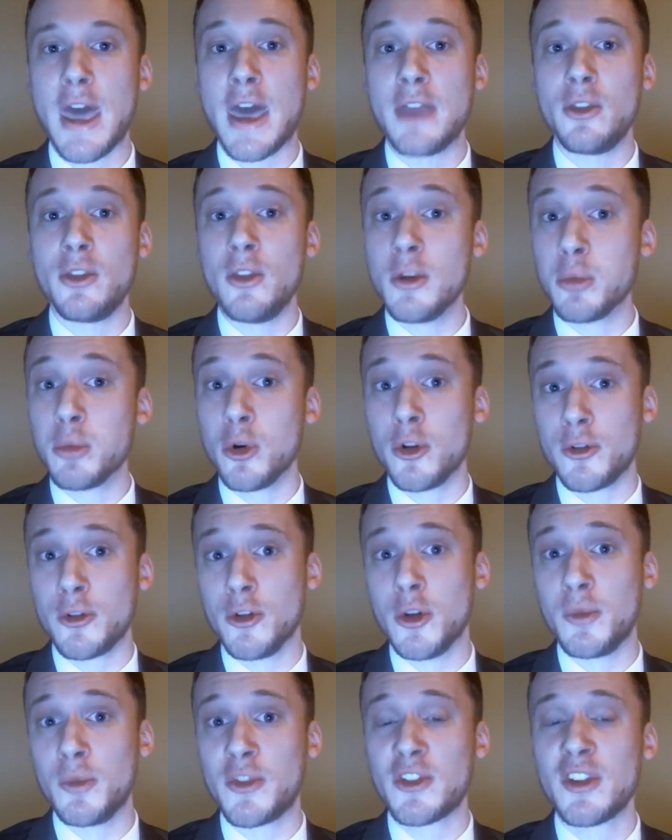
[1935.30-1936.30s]
at liberal
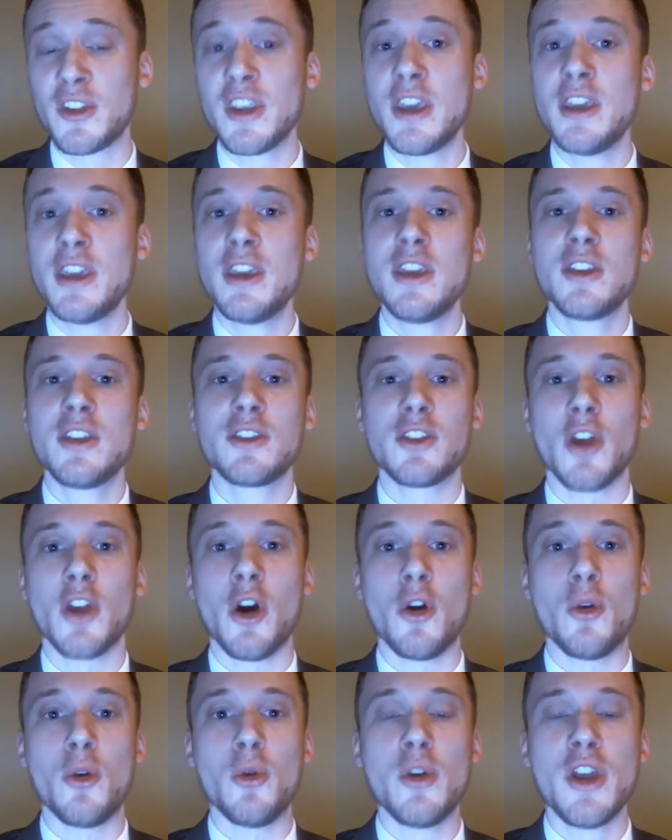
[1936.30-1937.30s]
groups.
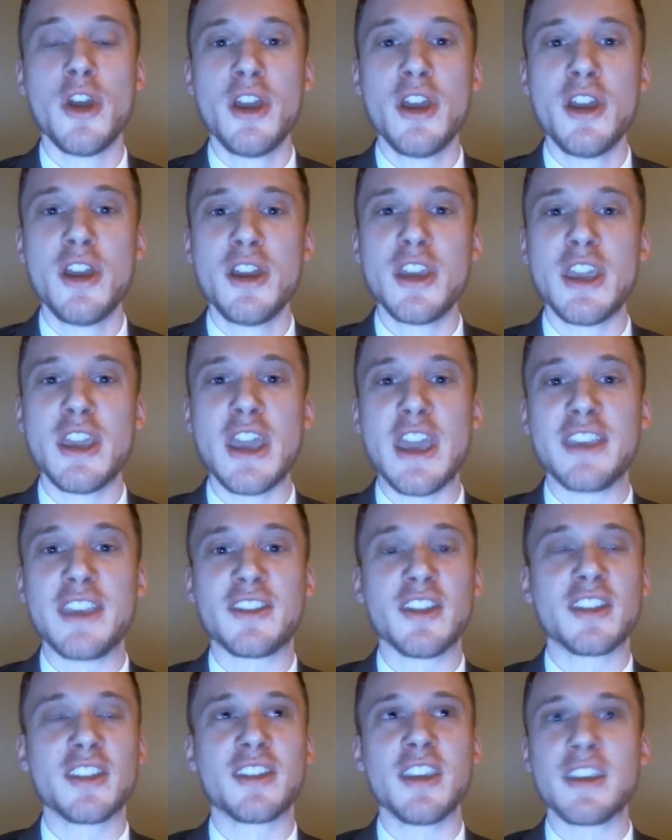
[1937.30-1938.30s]
So
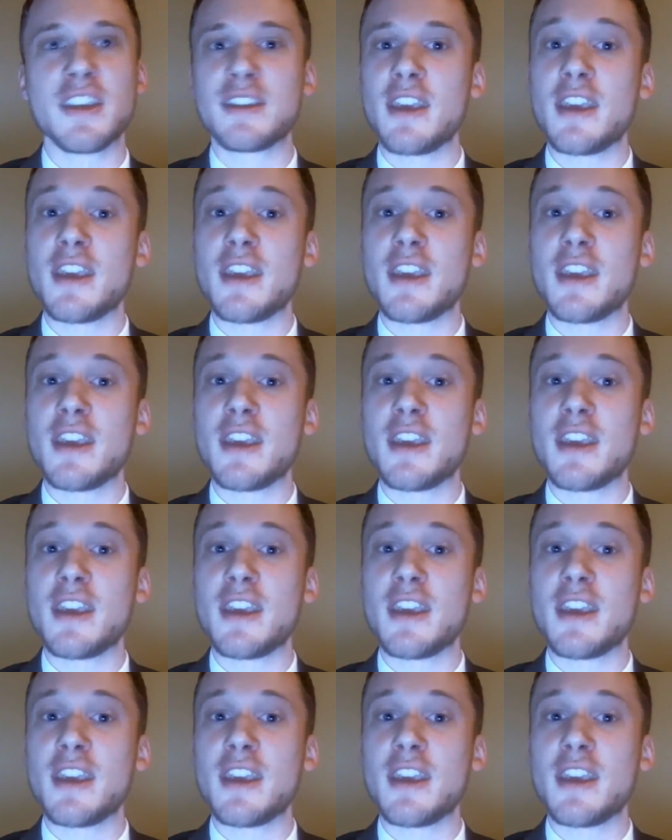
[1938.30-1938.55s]
it's just a,